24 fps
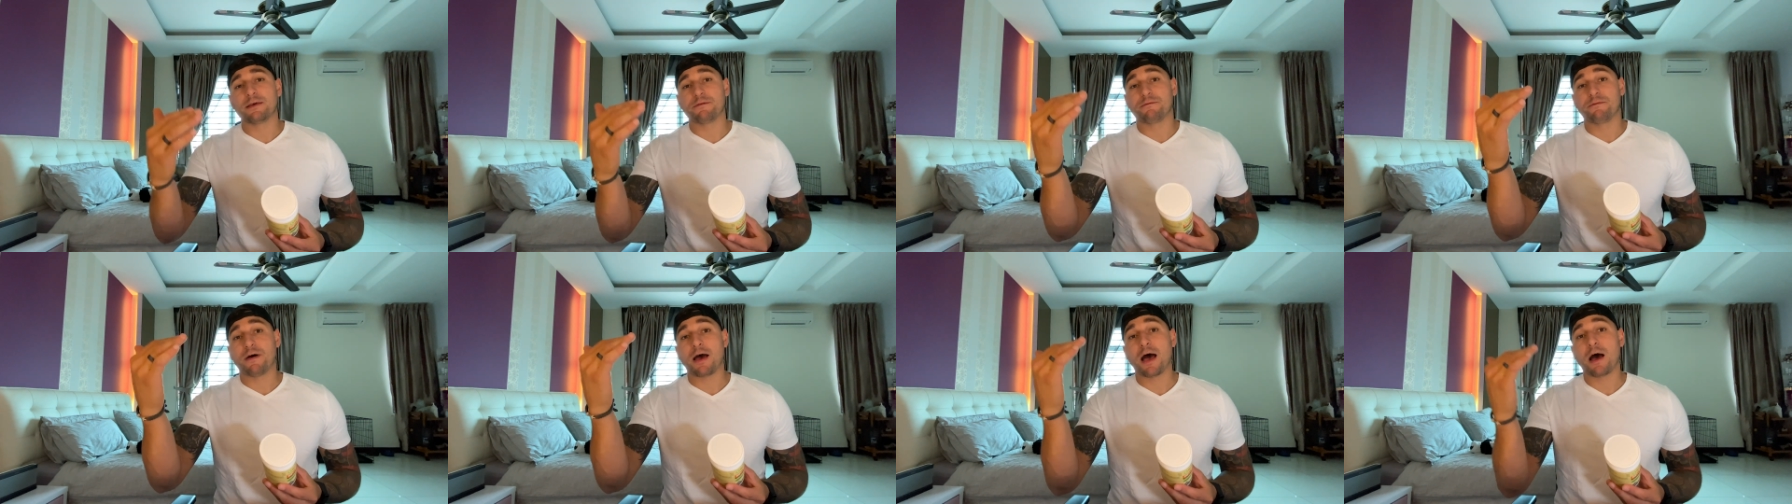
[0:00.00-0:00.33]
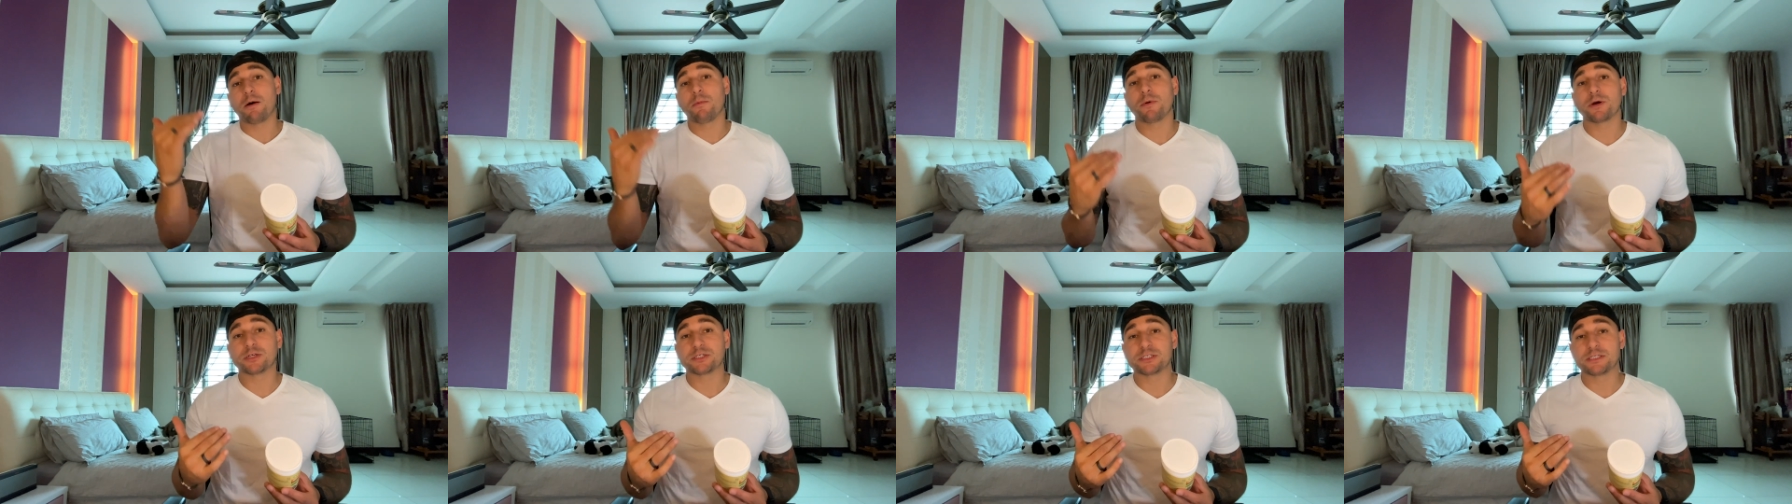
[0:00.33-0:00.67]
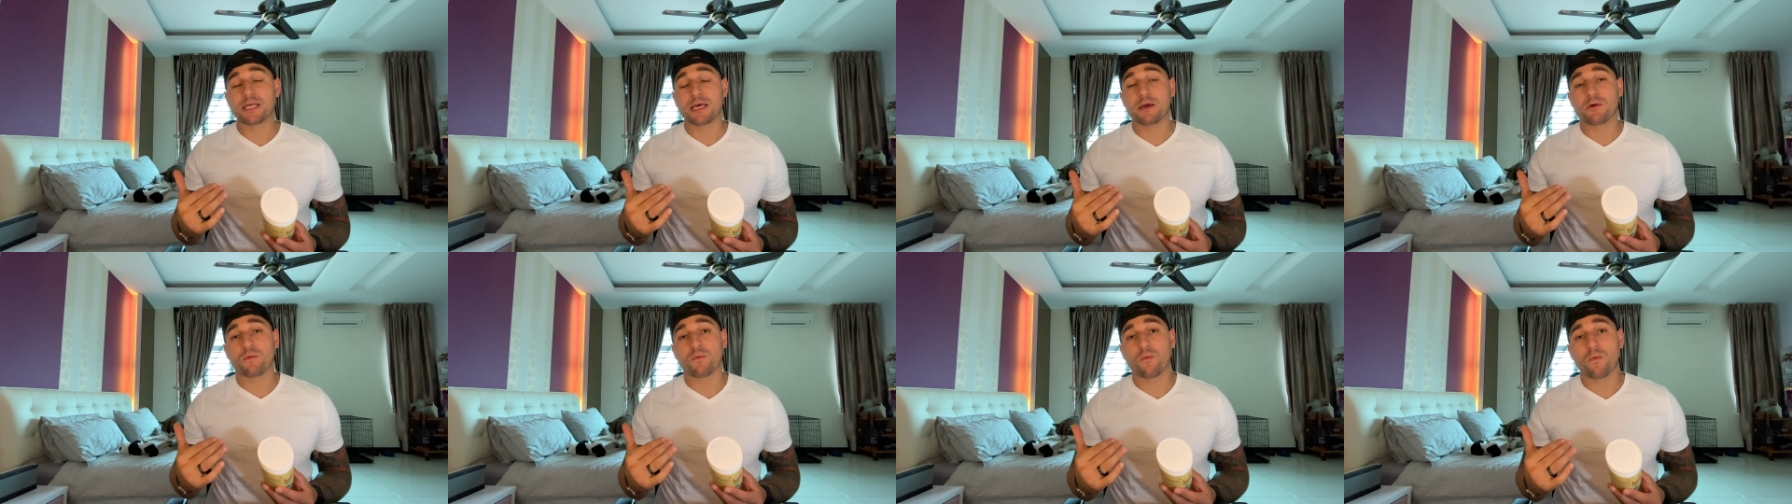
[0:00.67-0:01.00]
how much
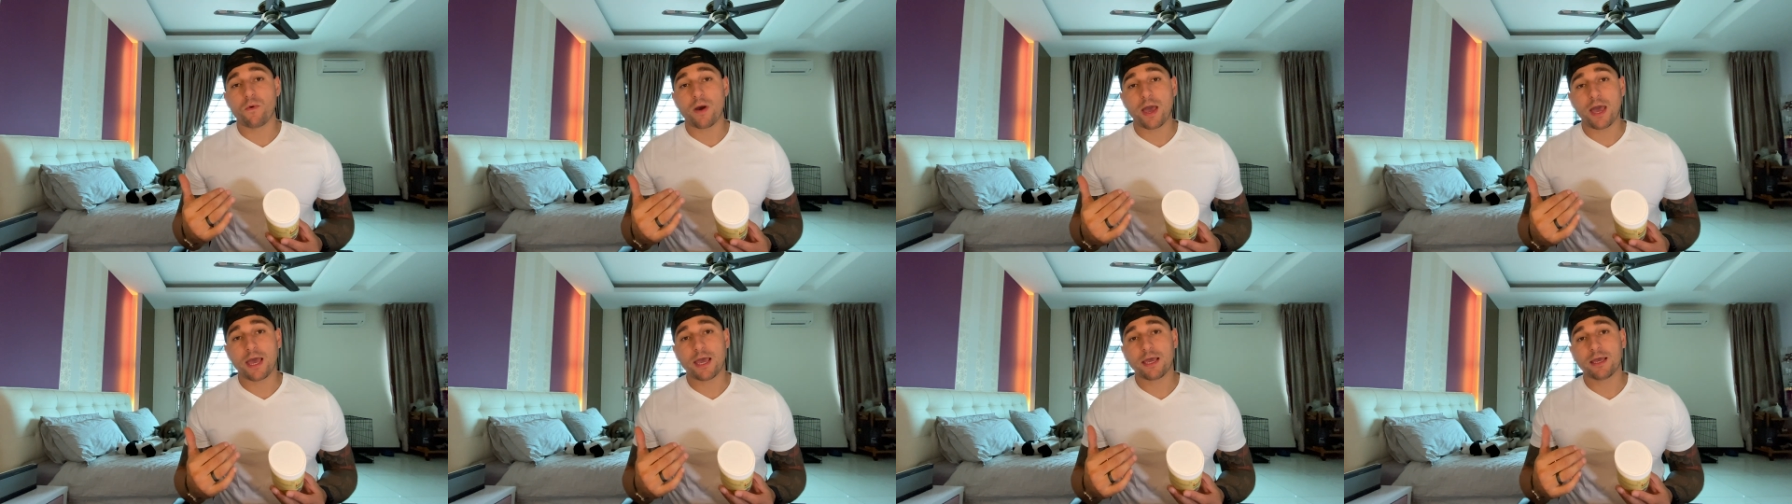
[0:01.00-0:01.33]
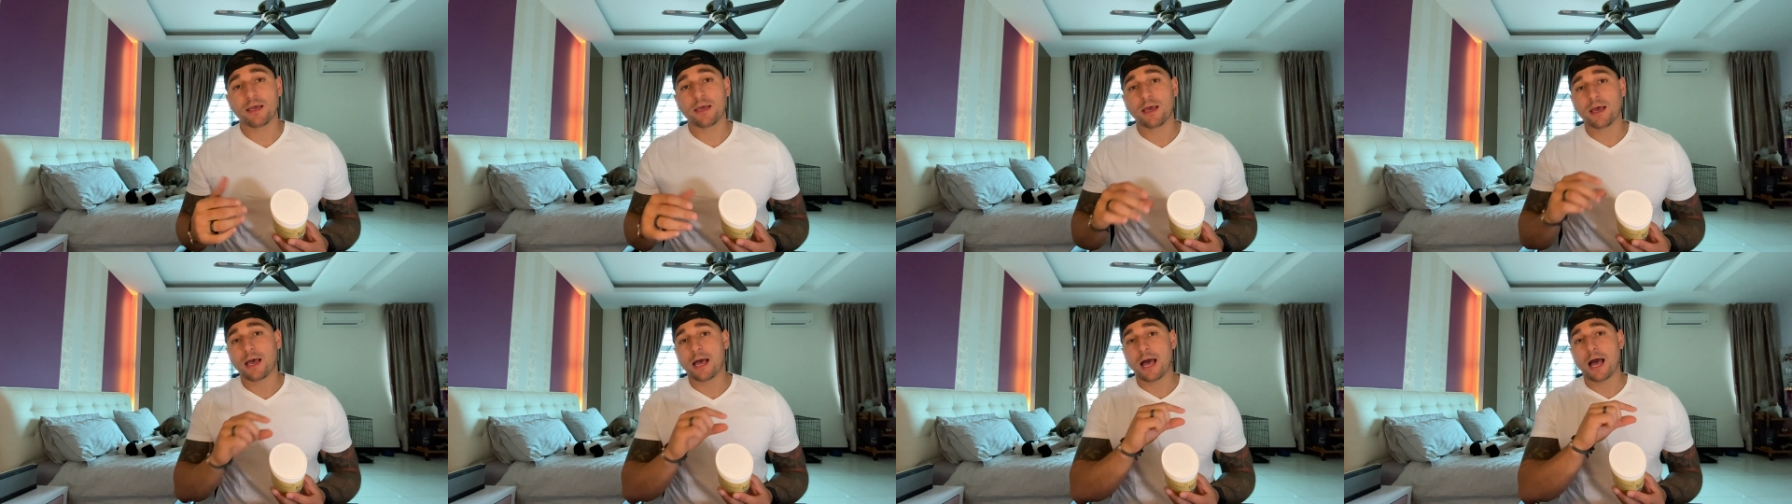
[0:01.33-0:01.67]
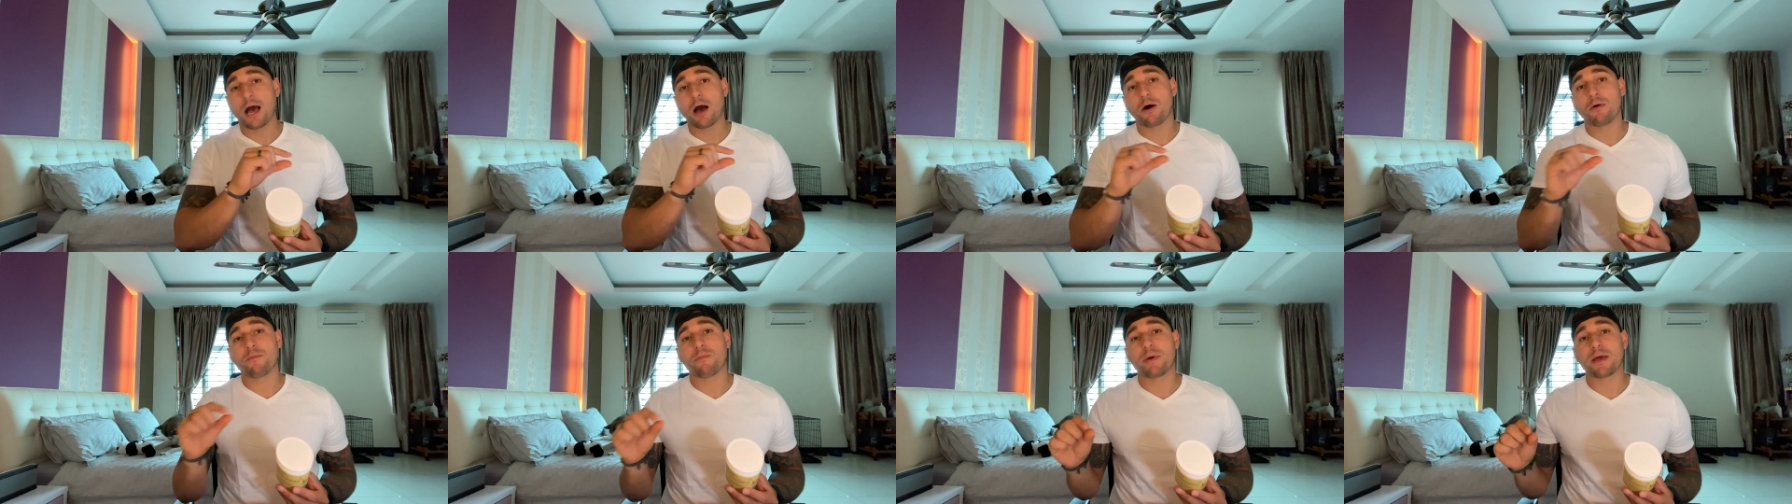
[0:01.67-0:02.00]
they weigh,
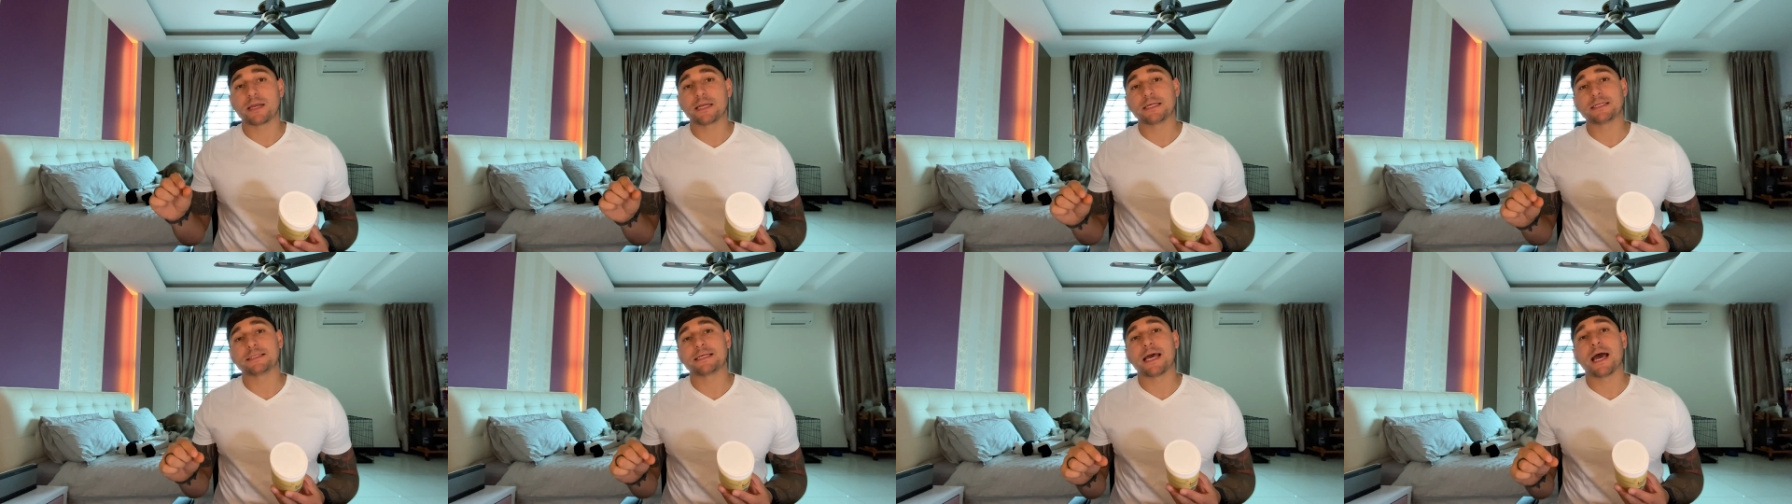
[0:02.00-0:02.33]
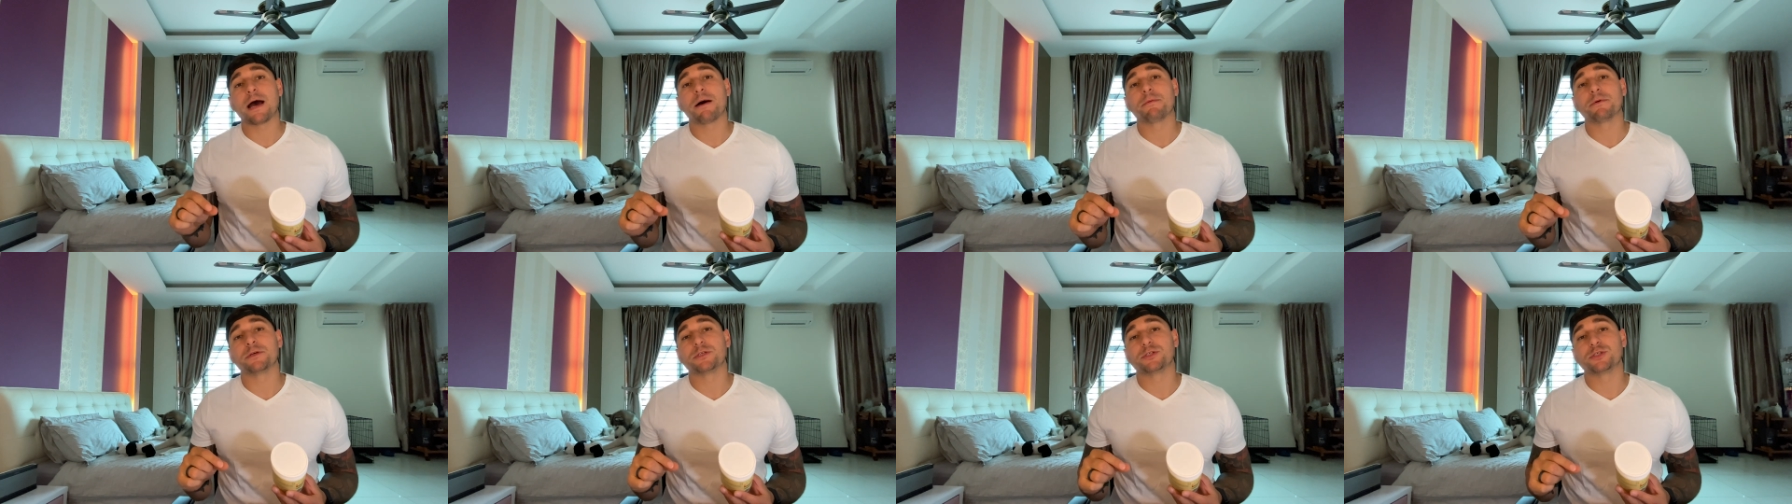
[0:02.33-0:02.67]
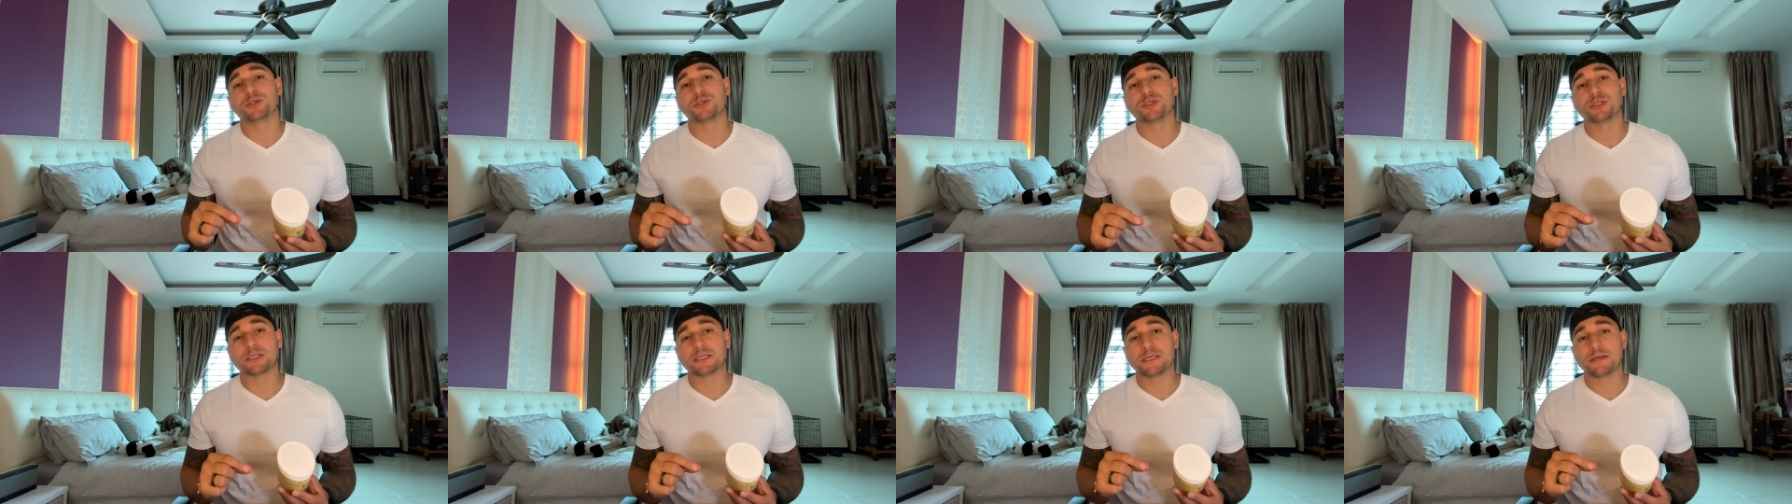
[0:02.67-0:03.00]
how many tablets
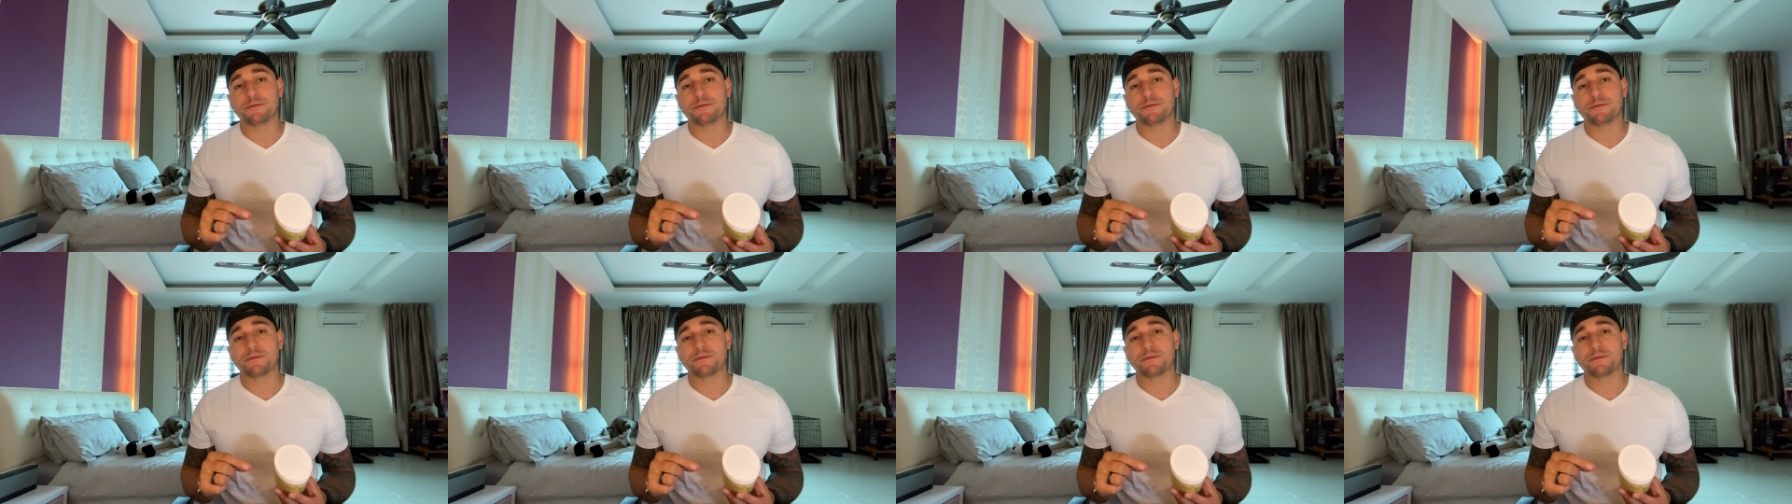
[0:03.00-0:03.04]
you should